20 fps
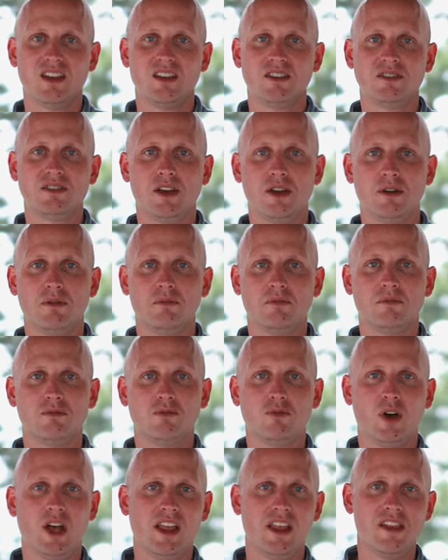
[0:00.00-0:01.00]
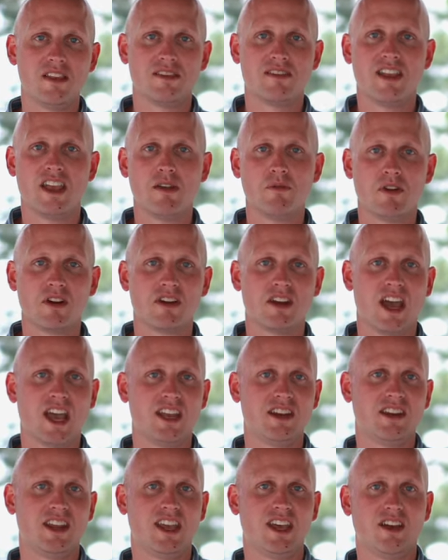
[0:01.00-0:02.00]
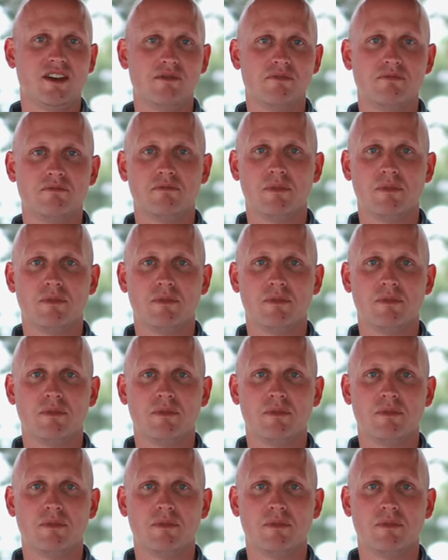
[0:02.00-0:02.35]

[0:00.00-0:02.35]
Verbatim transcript: So while its neighbor Knightdale